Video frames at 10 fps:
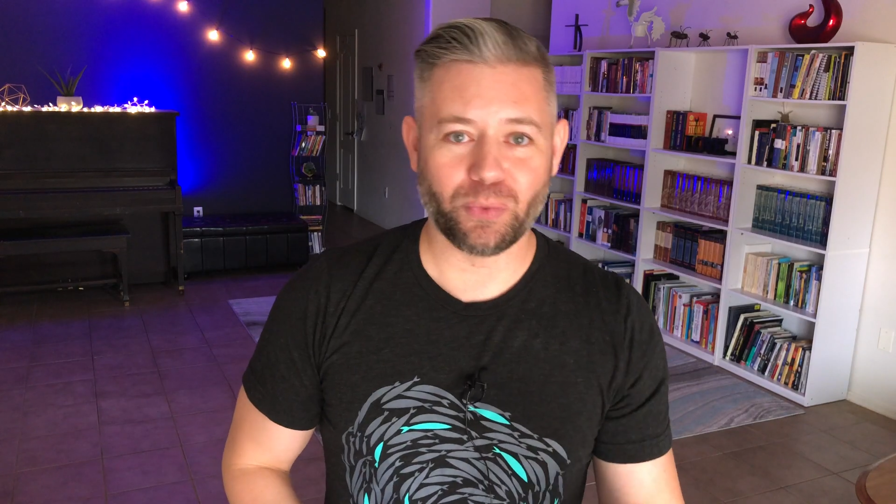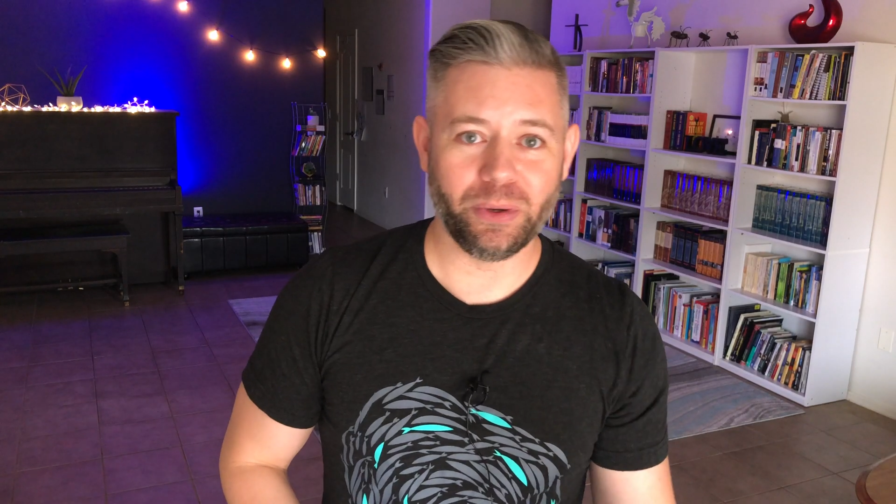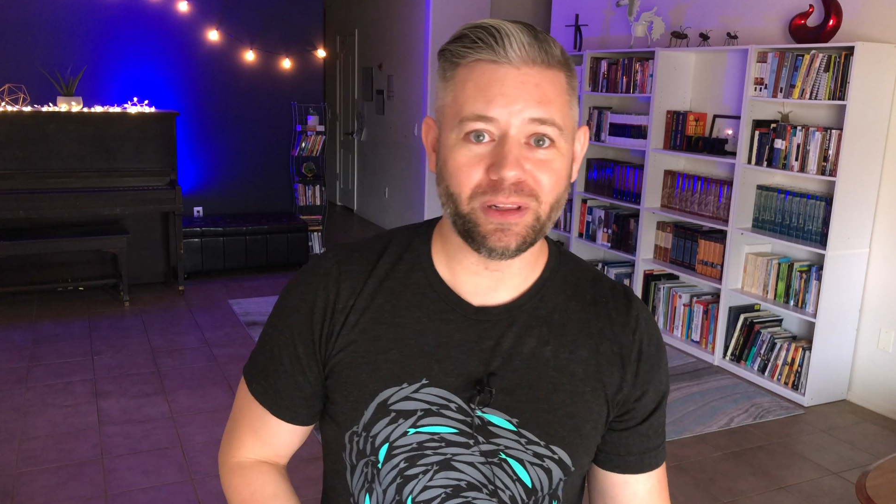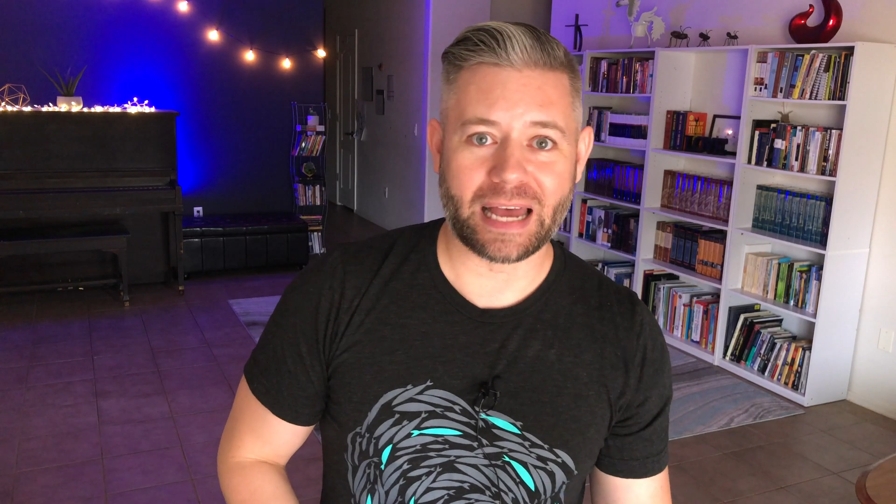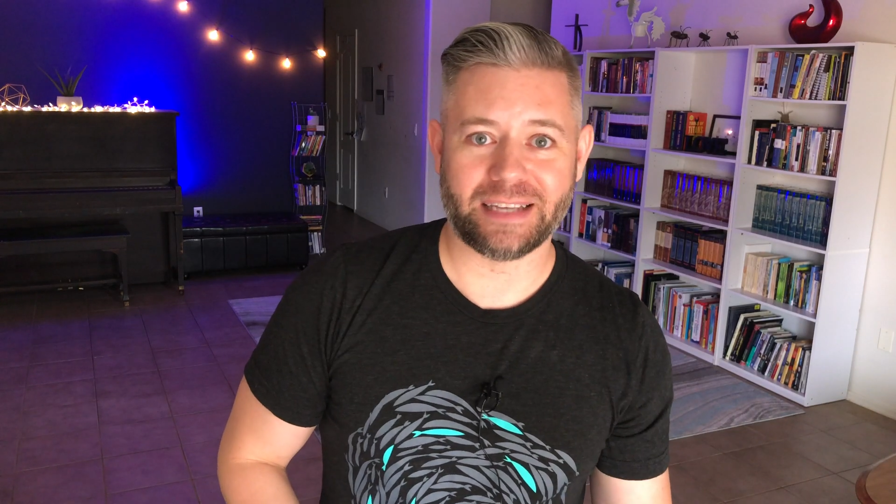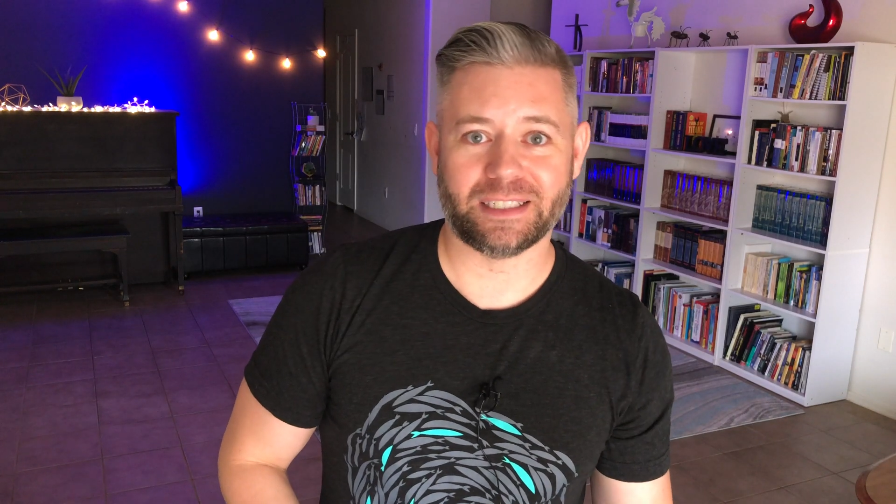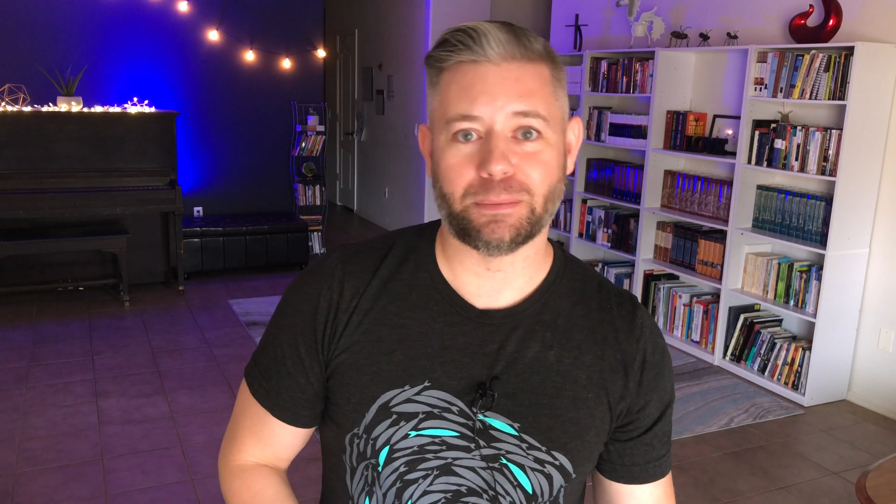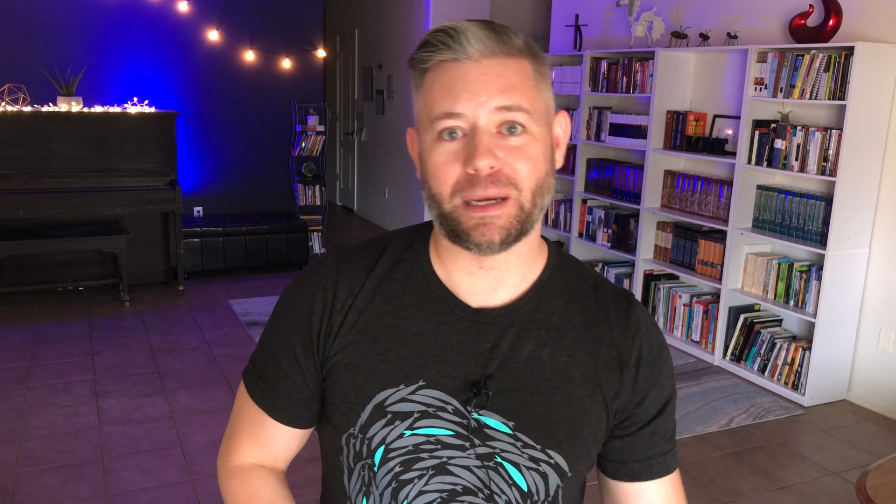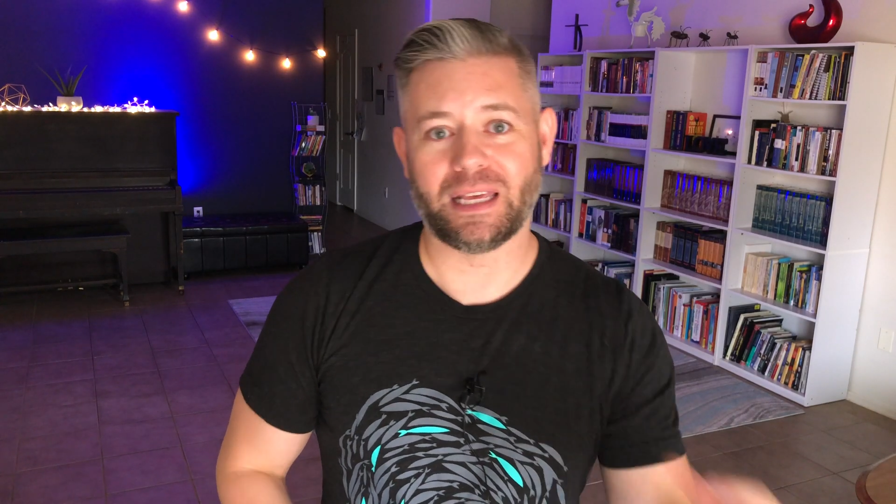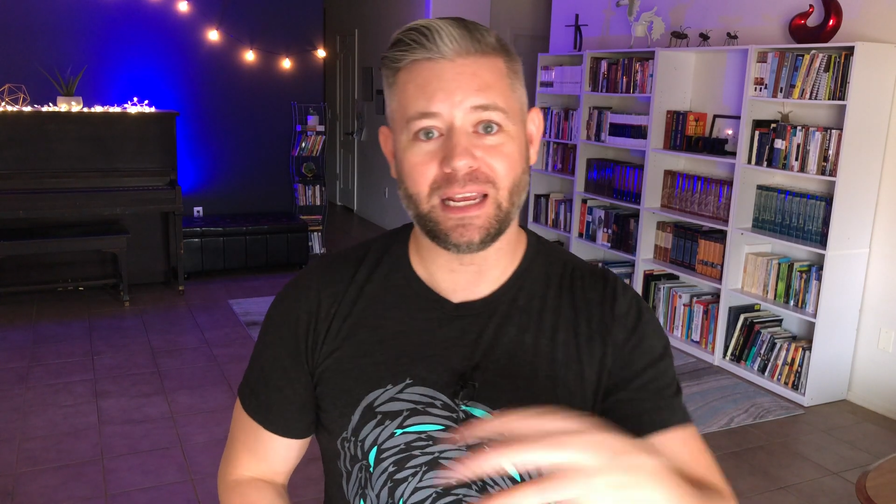realizes
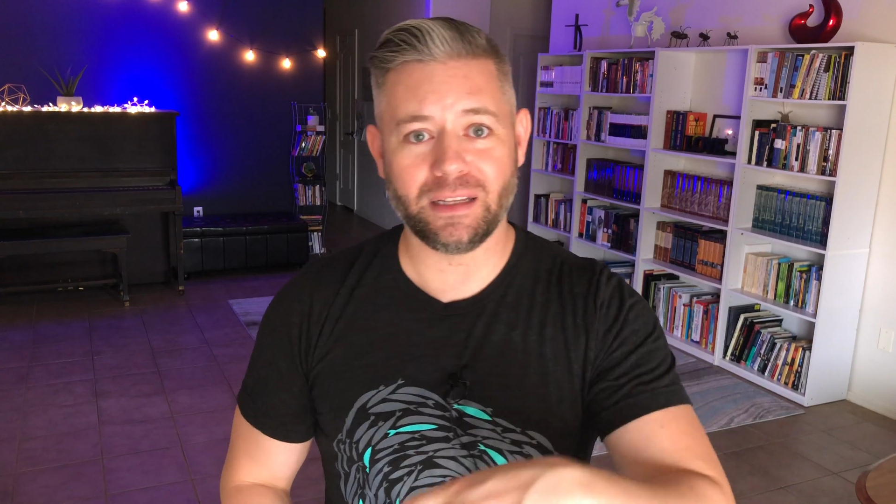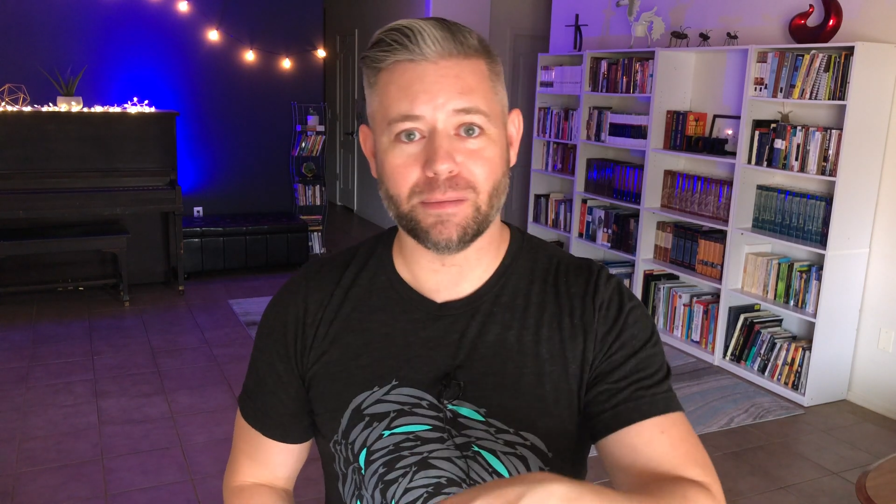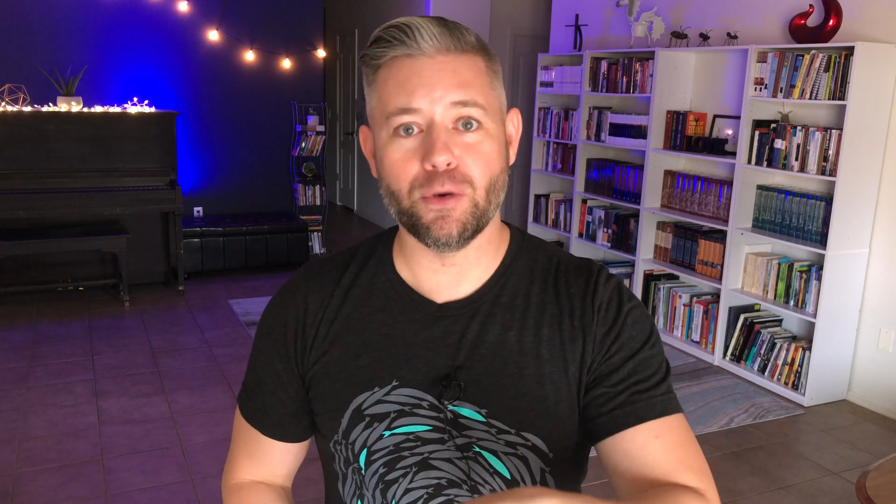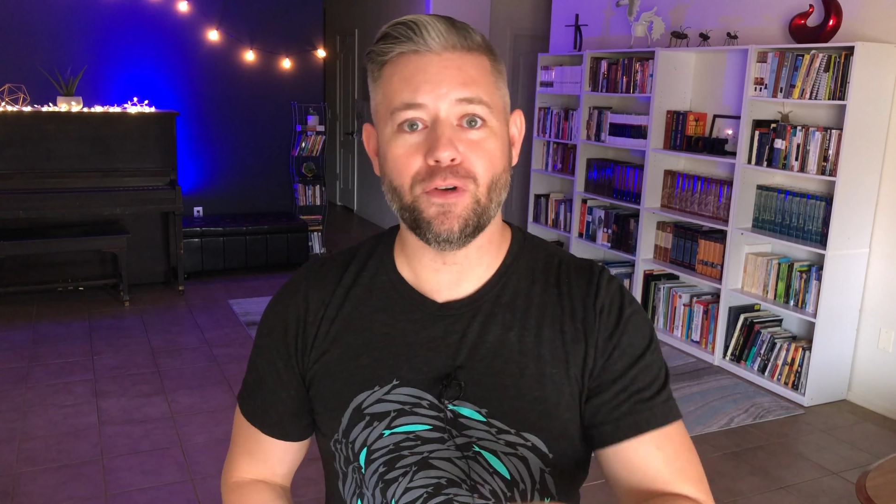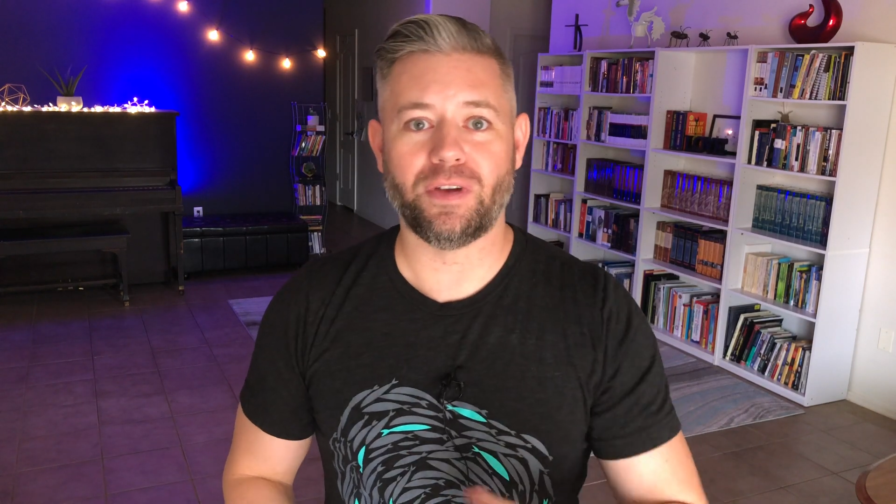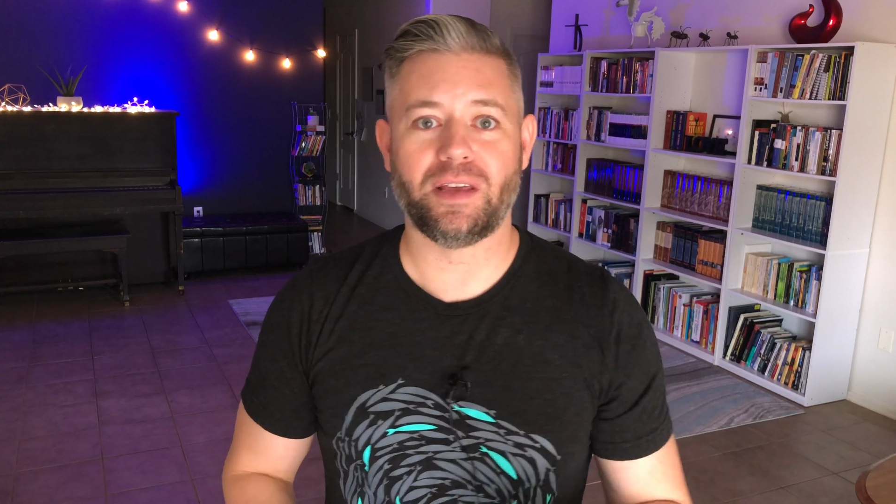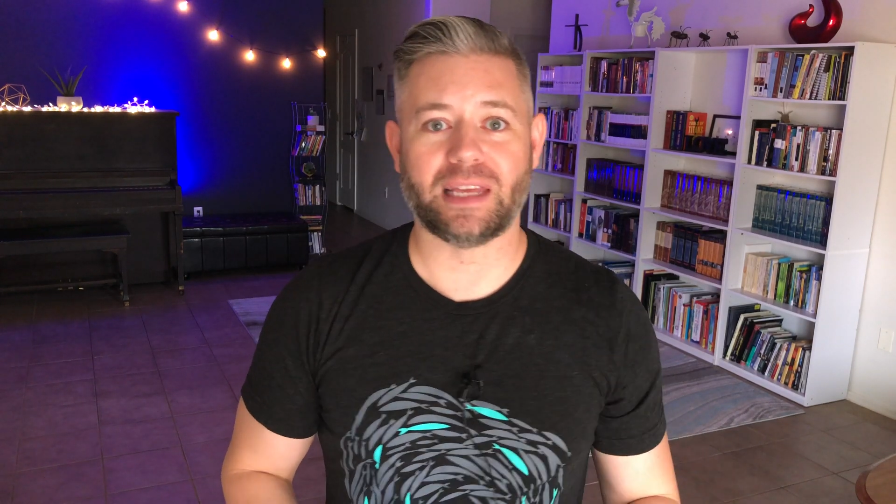by the end of the movie